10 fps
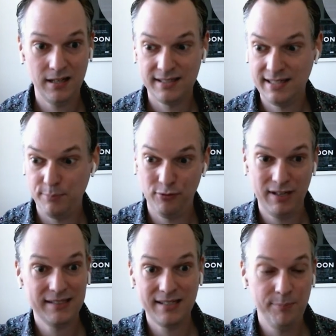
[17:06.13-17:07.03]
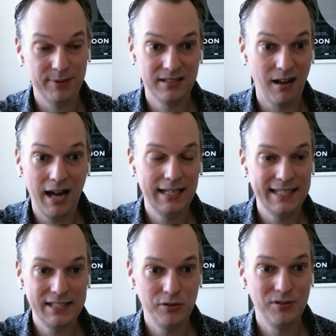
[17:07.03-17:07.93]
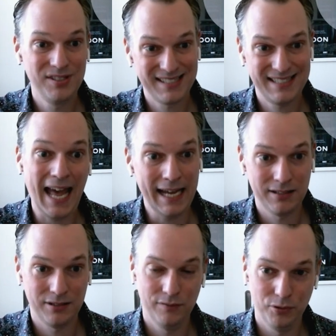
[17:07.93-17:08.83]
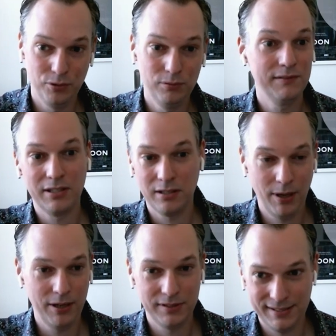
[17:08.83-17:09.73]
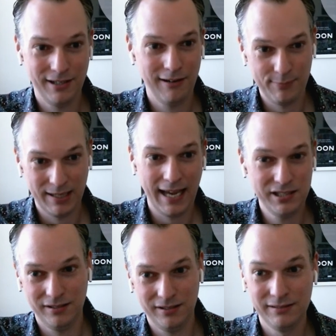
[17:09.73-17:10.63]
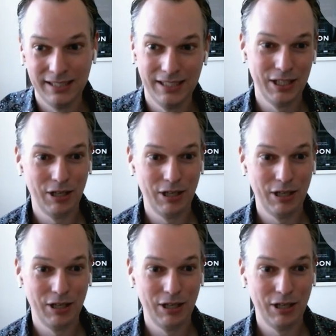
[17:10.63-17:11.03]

is it brings up an entirely new stack of all of the components in our application,